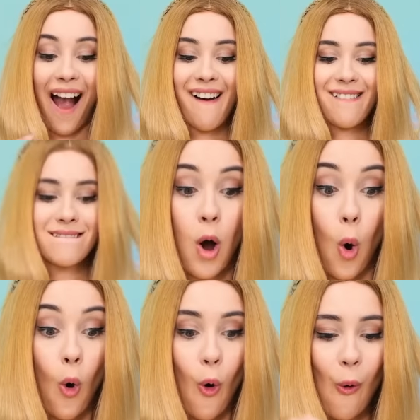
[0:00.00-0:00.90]

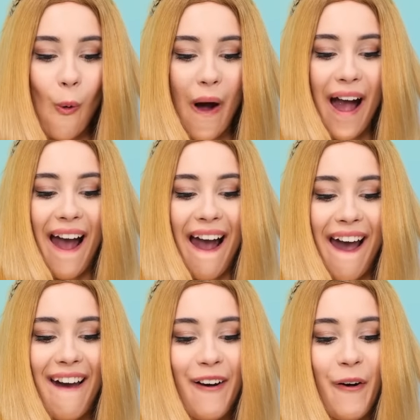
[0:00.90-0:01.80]
Oh, wow!
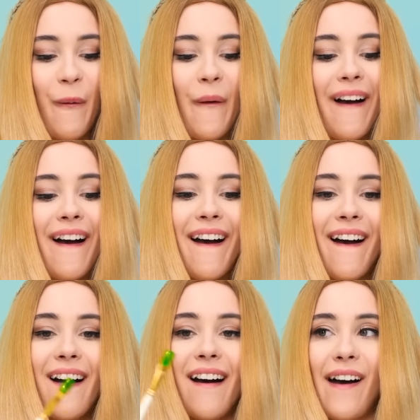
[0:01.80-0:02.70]
These paints will
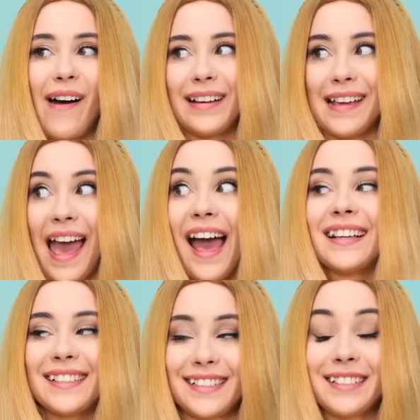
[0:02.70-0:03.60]
really finish off my
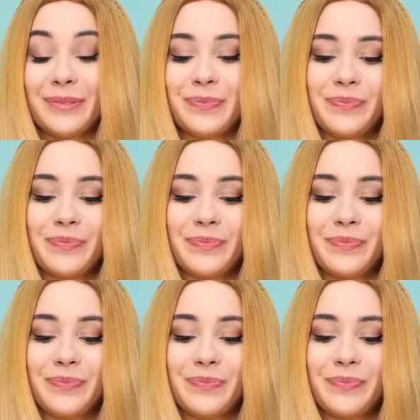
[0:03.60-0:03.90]
drawing.